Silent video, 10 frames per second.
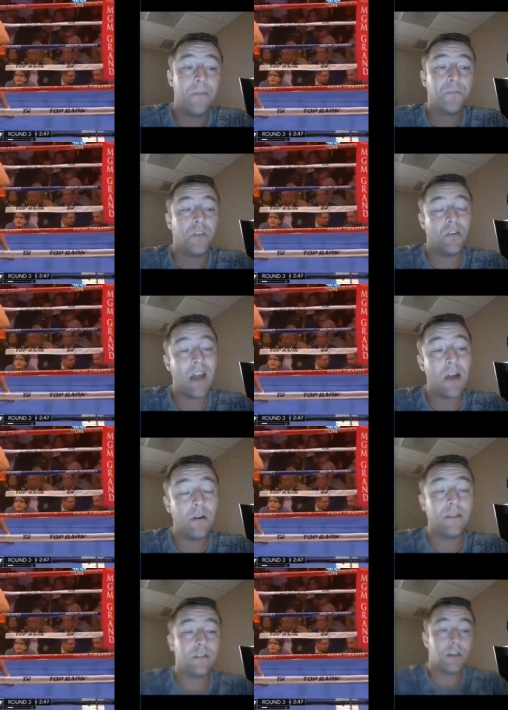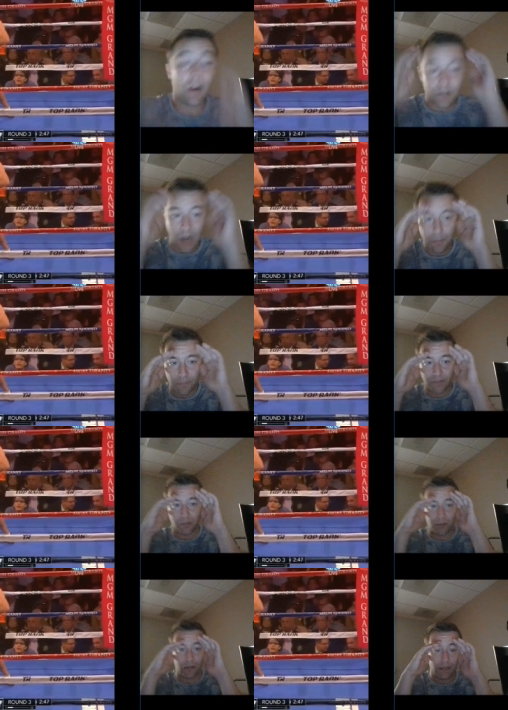So now in, on top of his
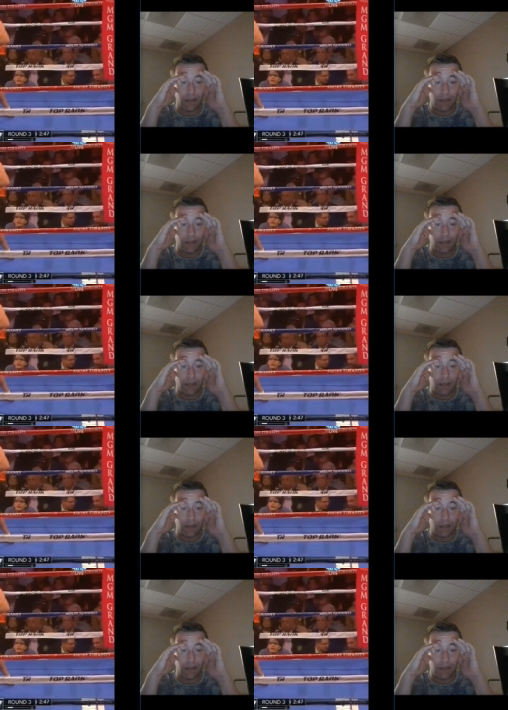ability